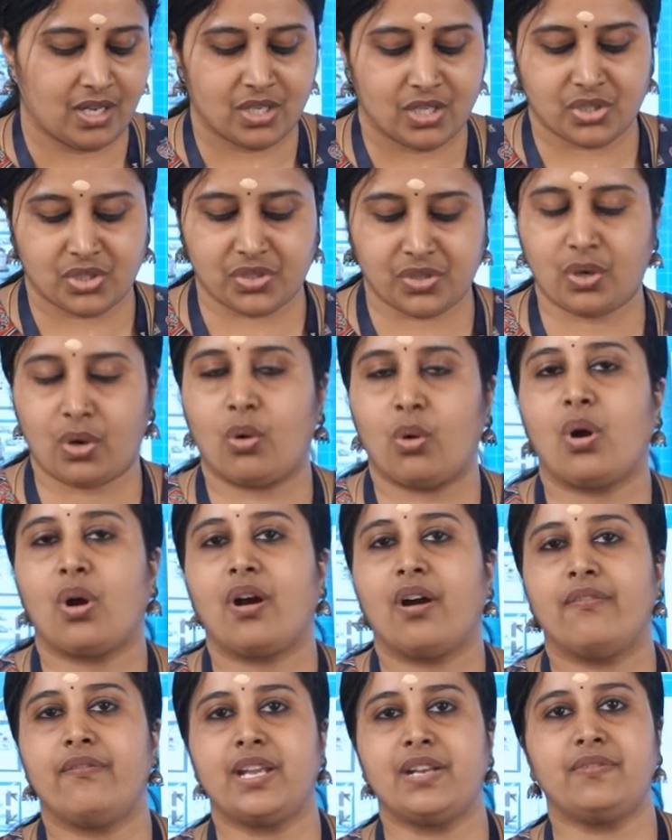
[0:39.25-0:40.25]
So
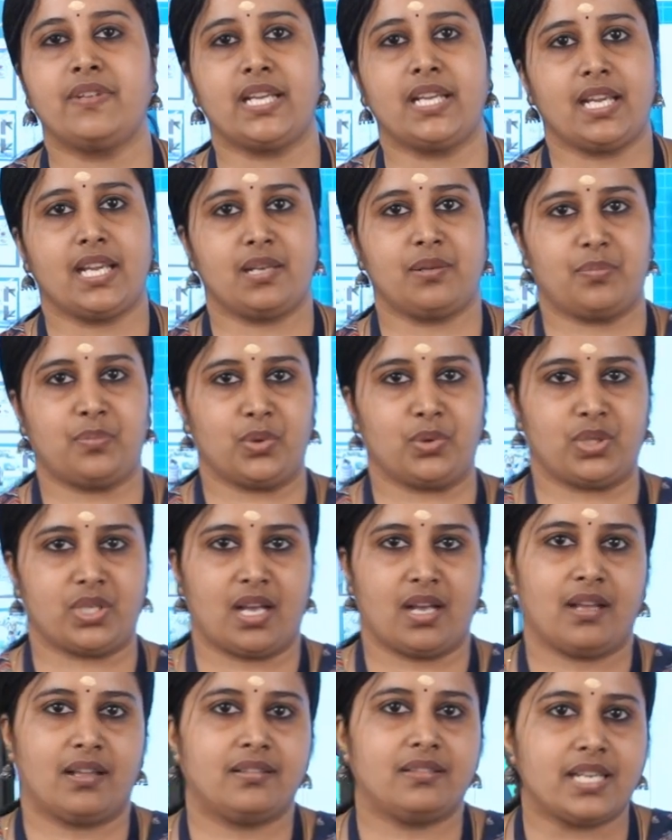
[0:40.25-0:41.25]
when we input
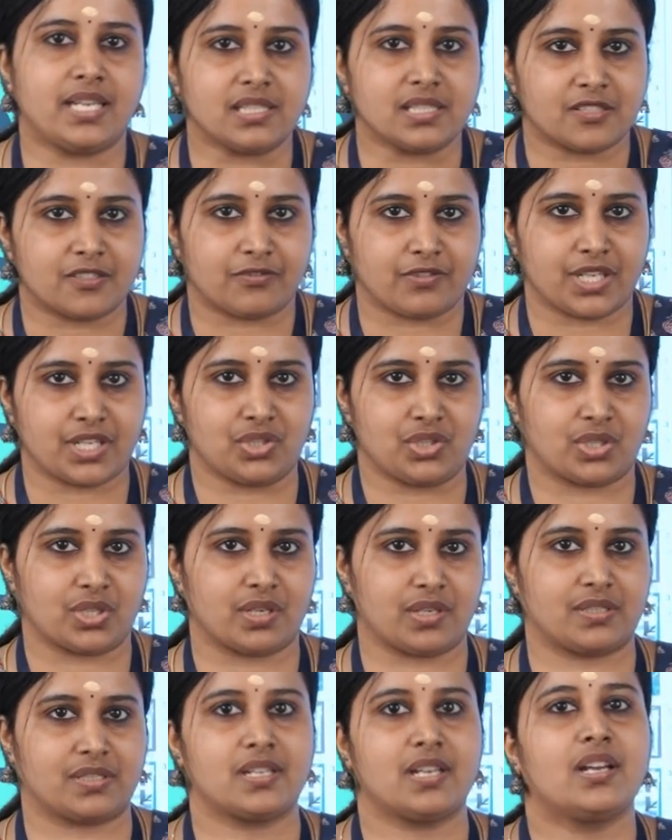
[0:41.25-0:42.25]
these
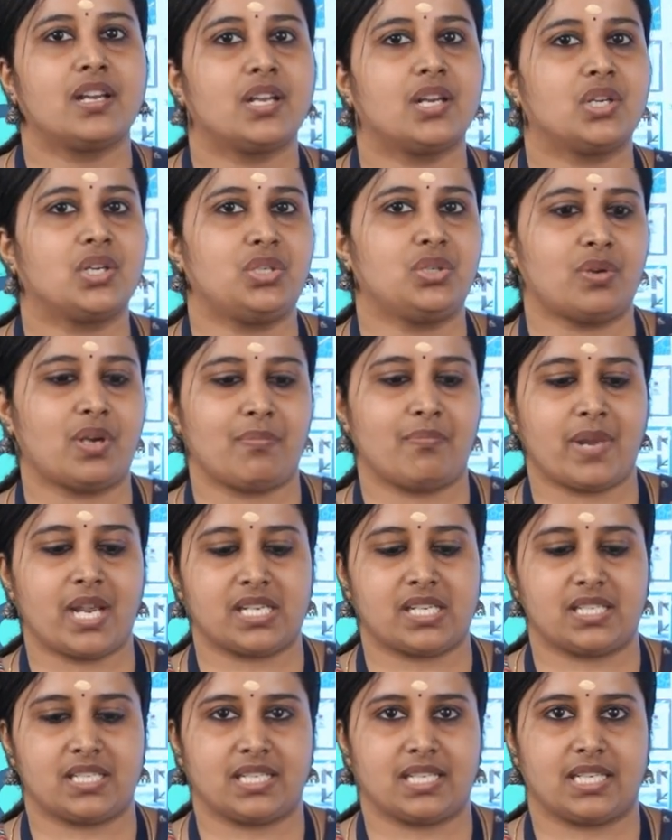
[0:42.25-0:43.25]
features to a
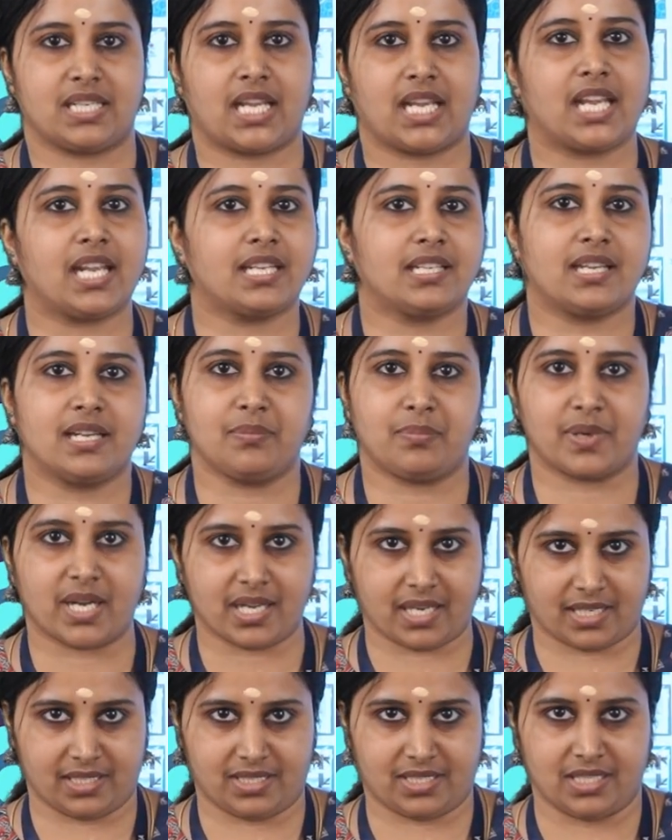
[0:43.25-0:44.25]
machine, it can
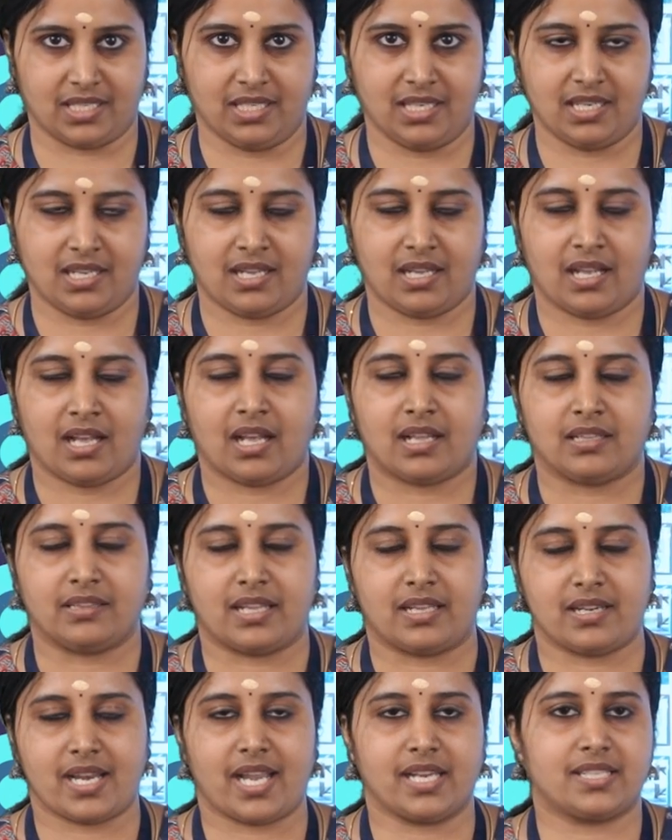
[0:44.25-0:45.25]
predict
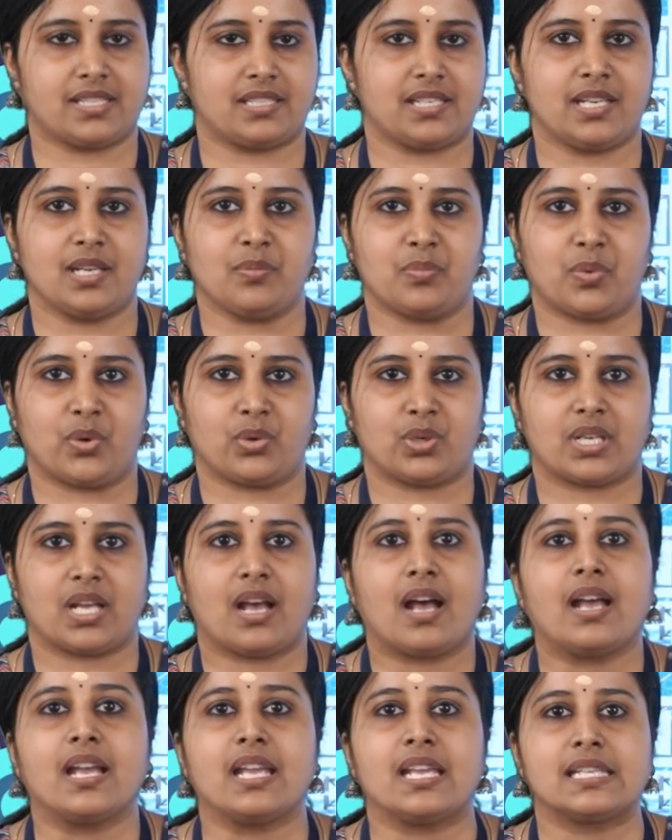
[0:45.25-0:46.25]
the next input
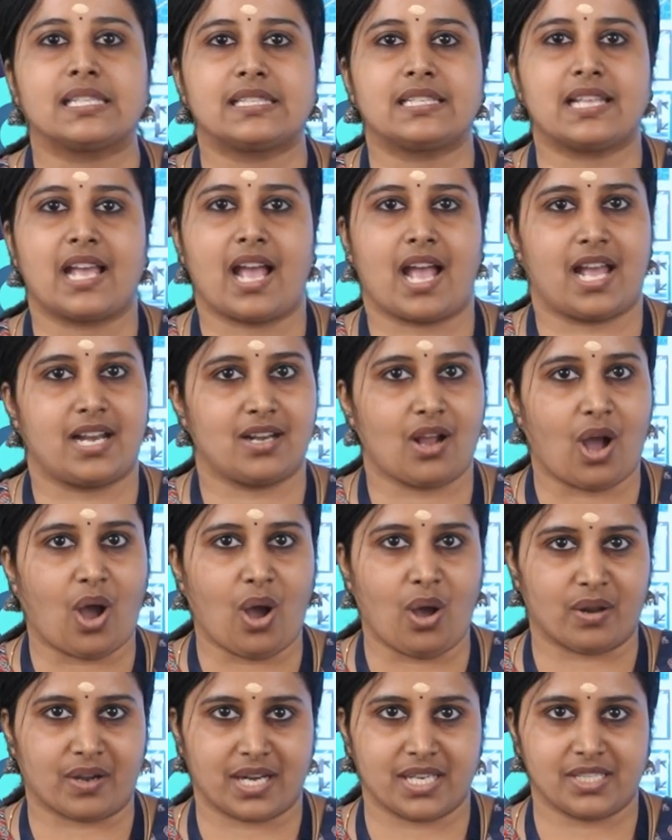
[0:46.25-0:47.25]
is an
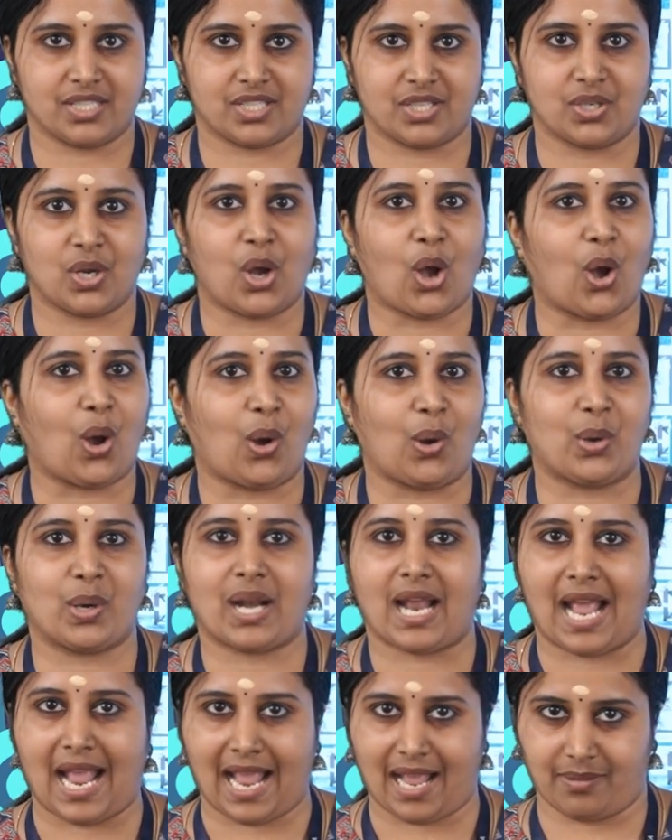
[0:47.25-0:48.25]
orange or
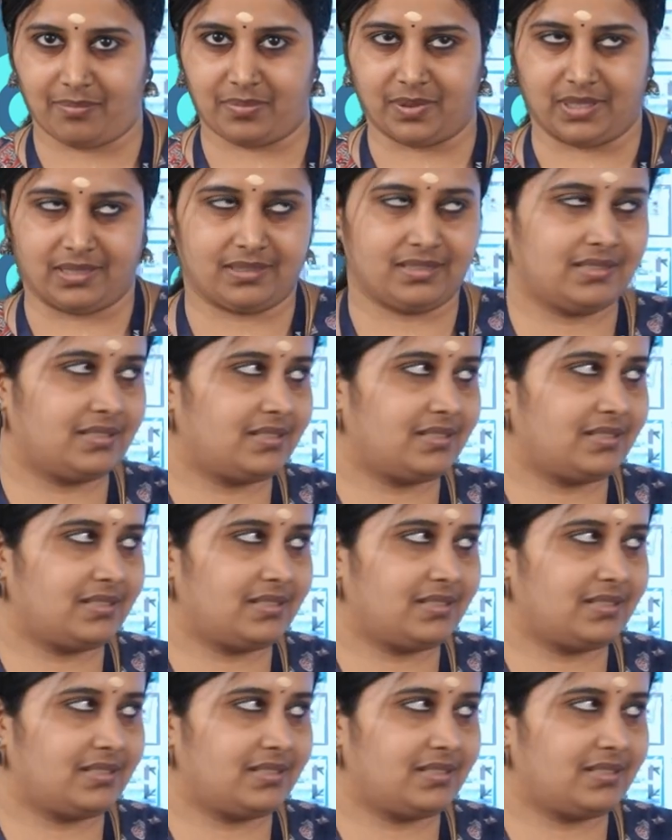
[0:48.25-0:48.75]
apple,